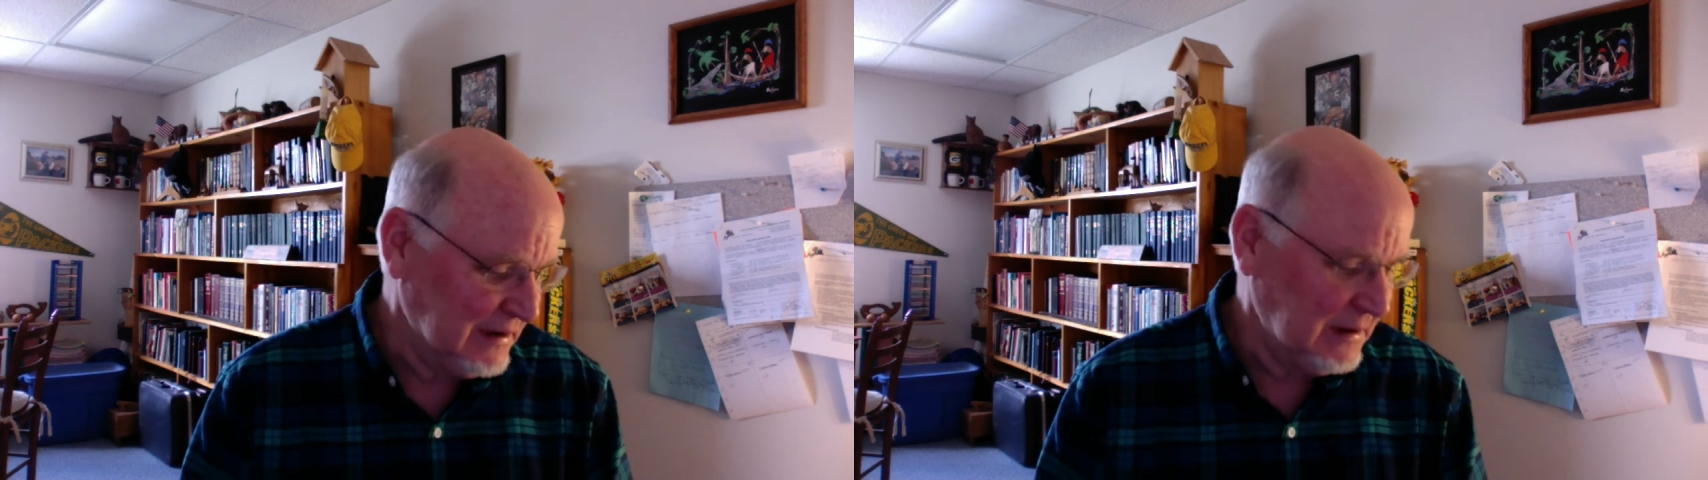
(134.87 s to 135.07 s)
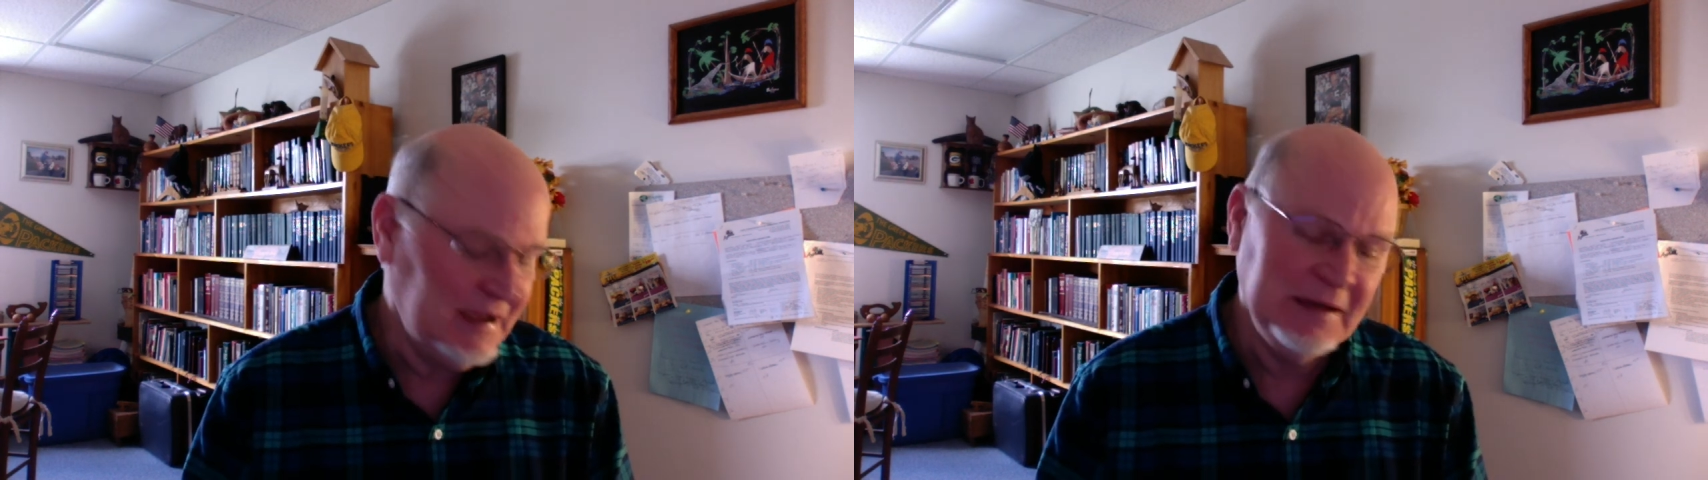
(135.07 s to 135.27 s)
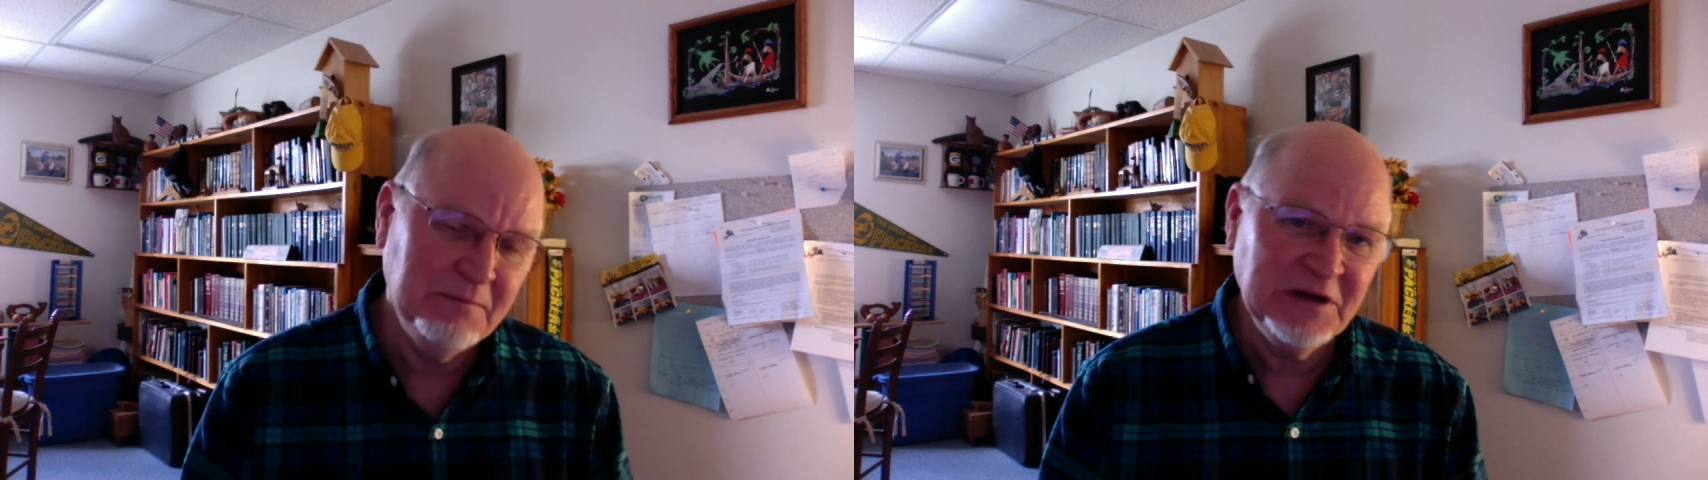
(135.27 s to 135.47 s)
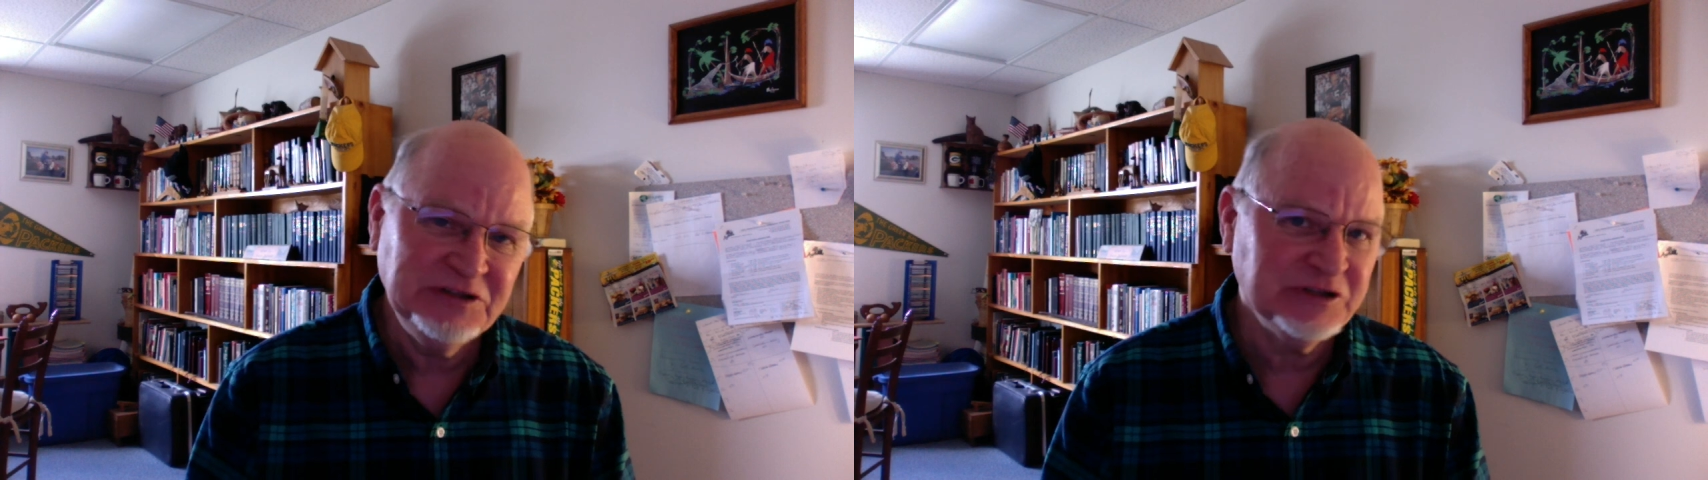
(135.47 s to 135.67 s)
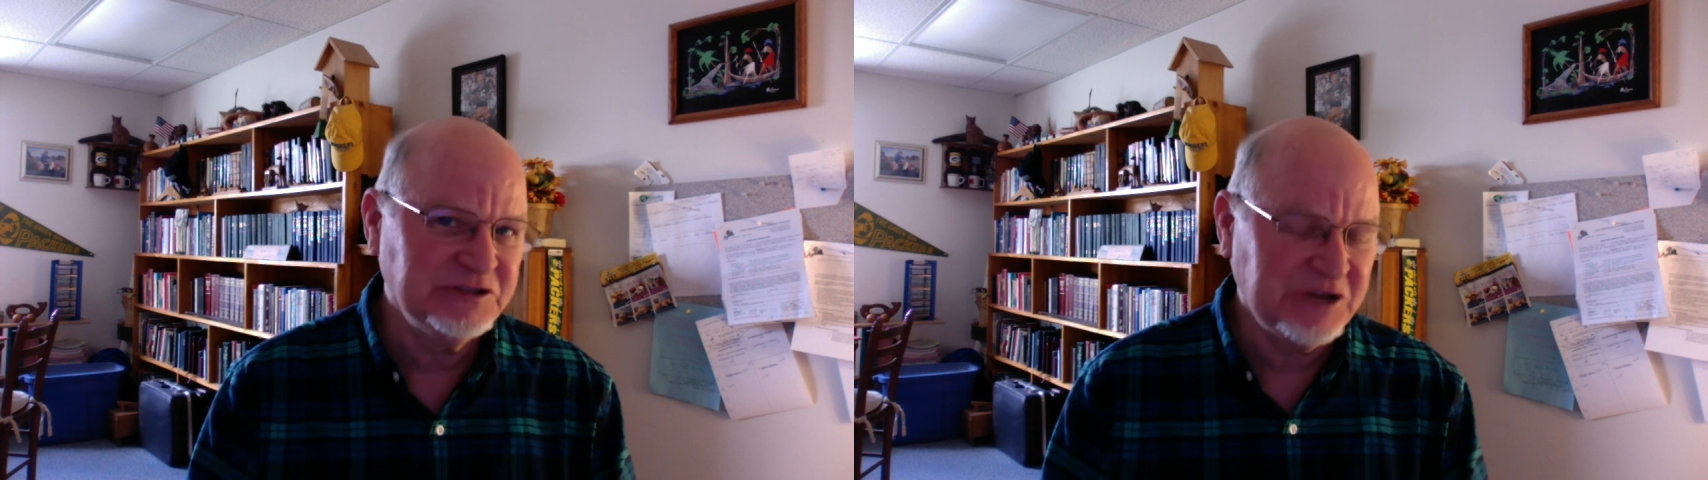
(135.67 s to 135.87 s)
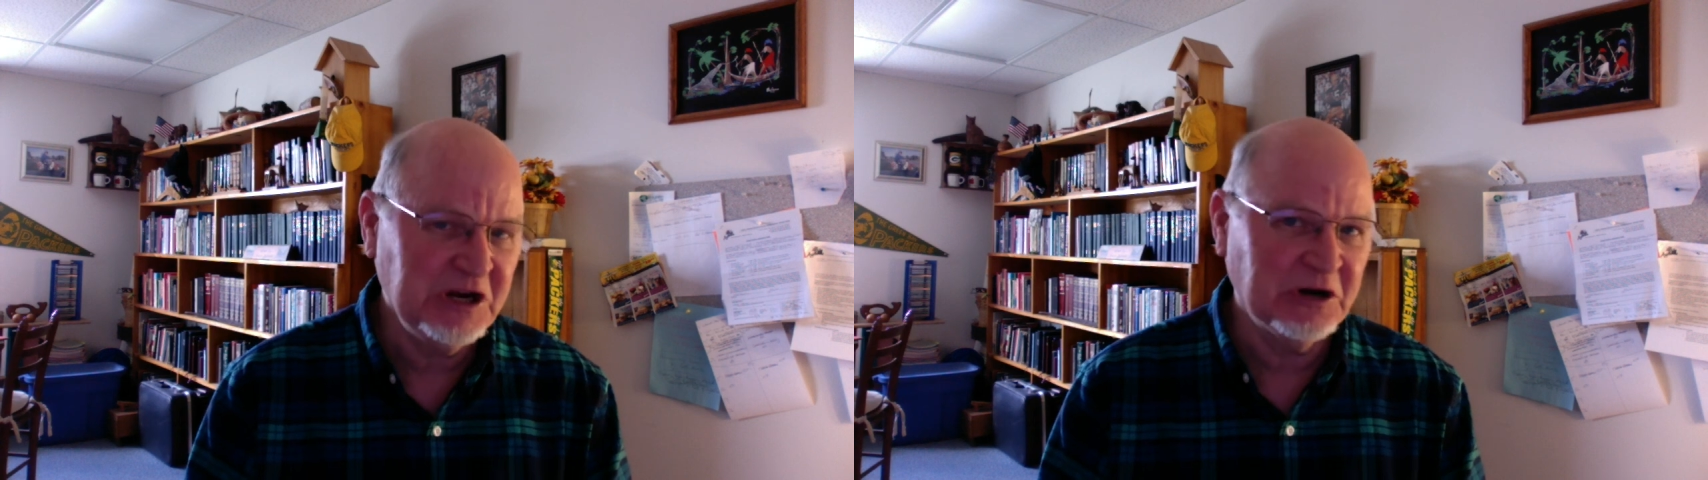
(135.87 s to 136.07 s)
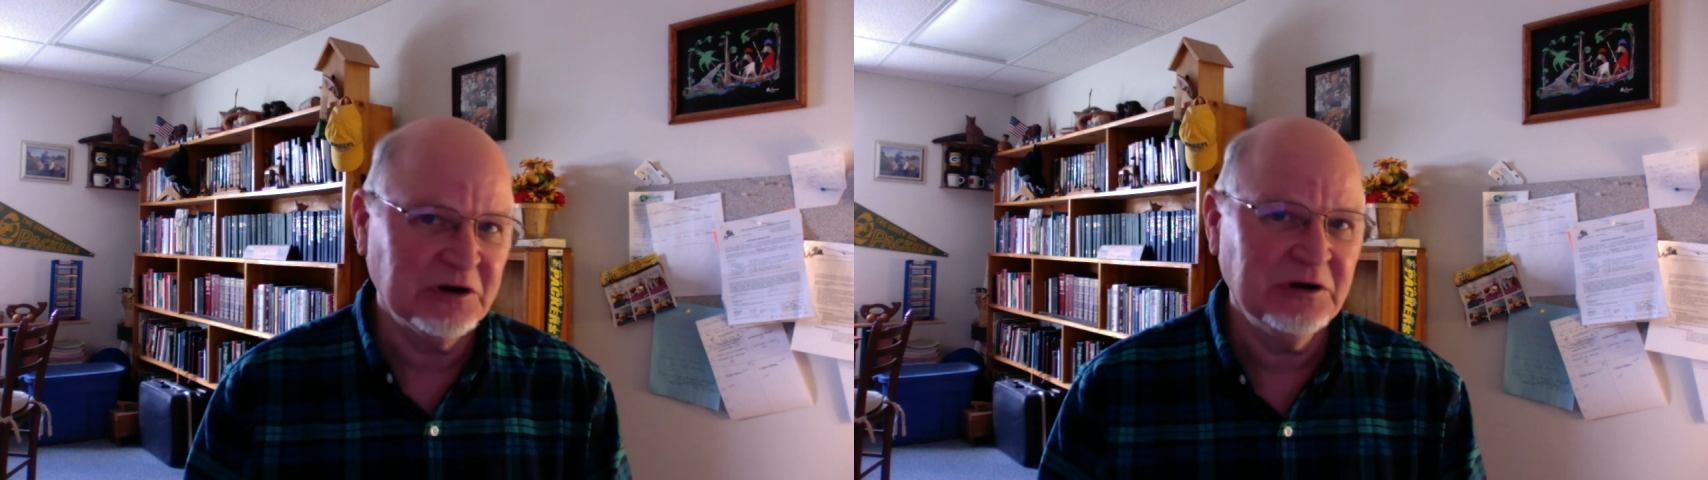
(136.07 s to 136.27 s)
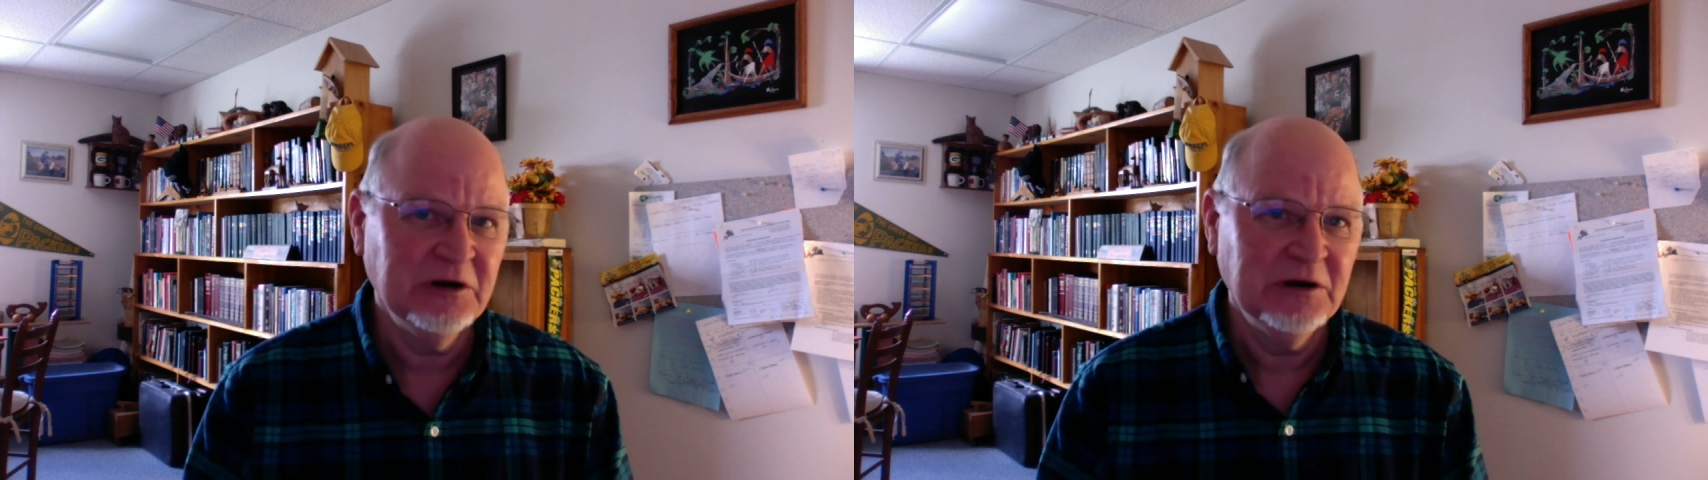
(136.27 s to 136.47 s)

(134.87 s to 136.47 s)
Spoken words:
He mentions here